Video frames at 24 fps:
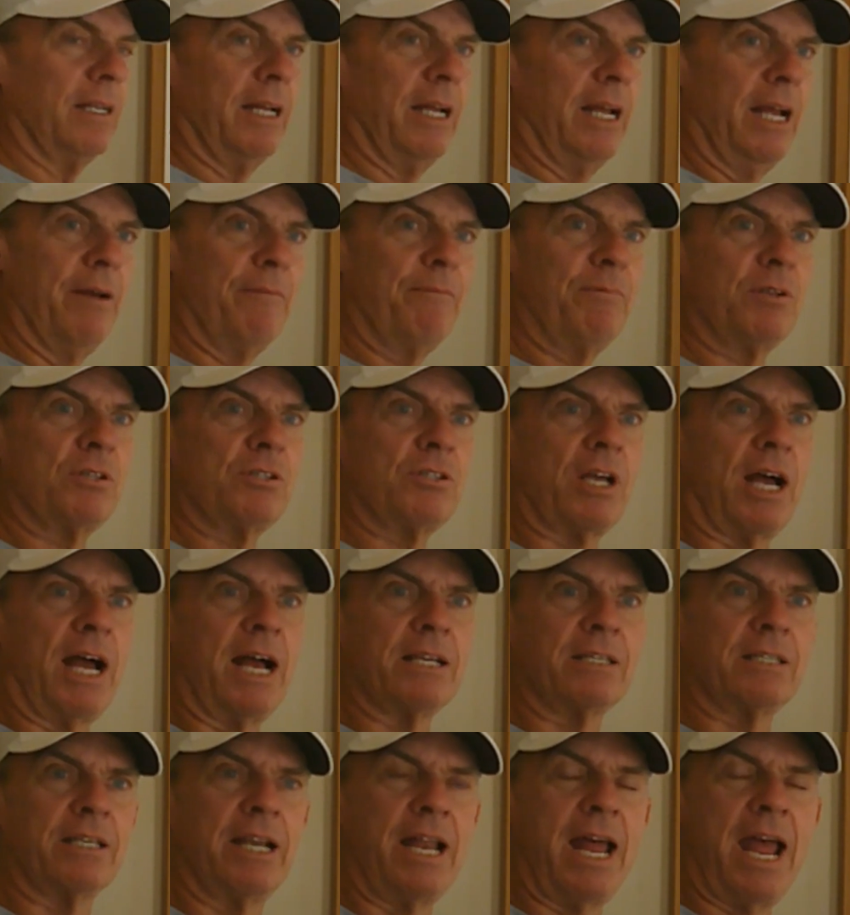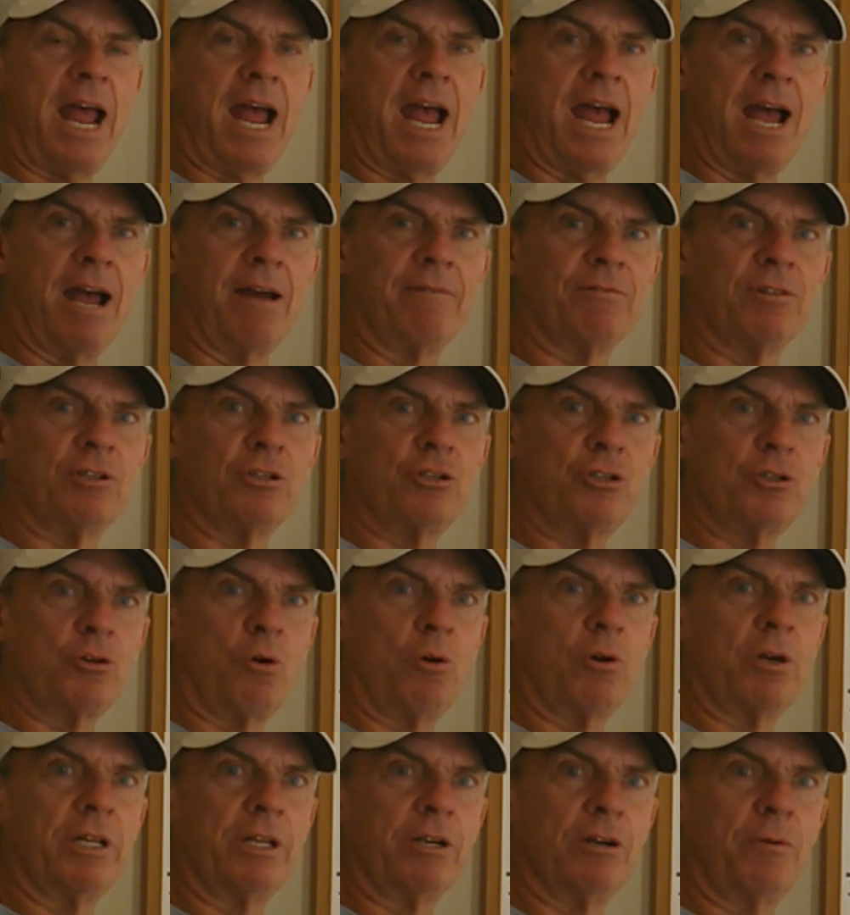emphasize and have the
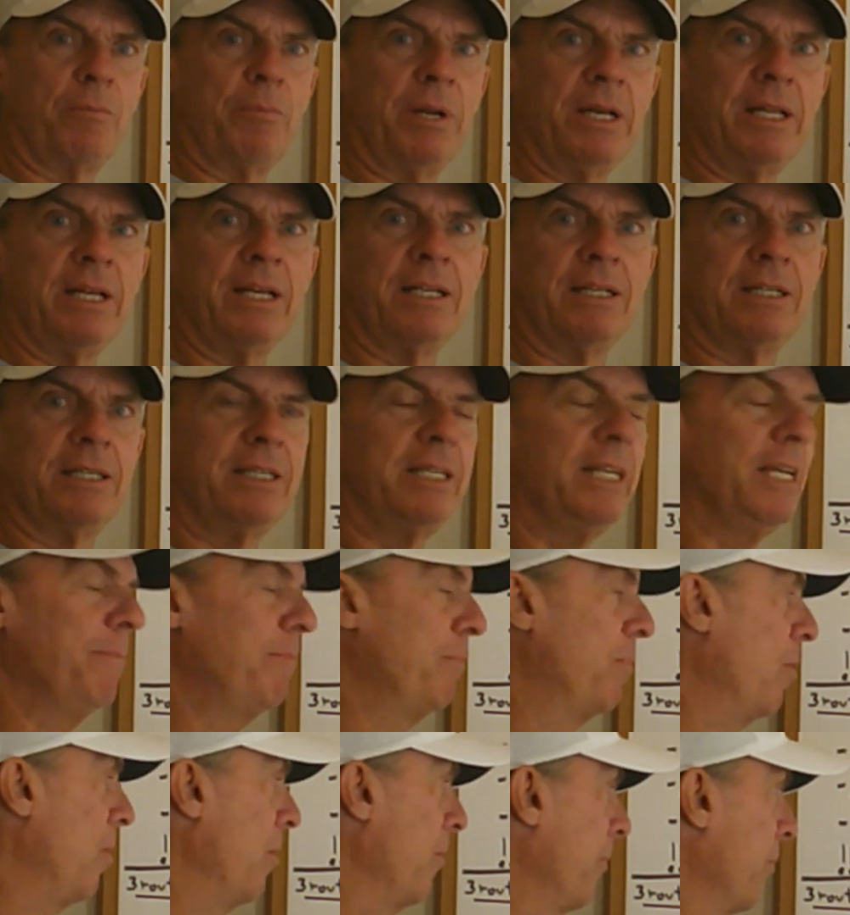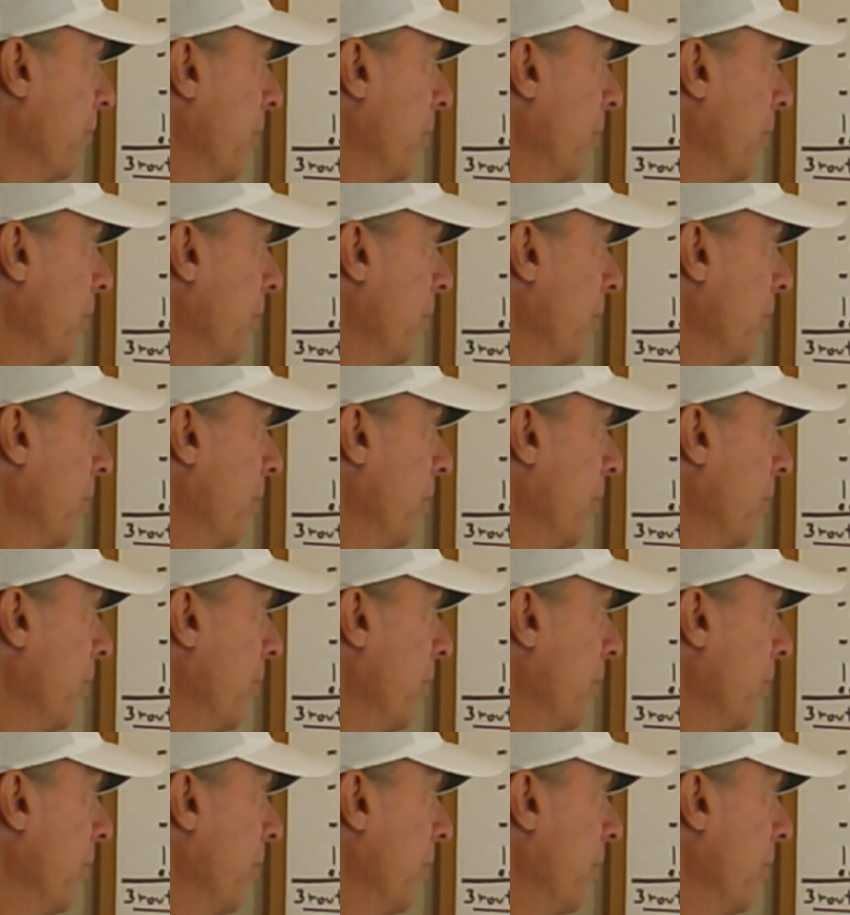short, intermediate, and deep ball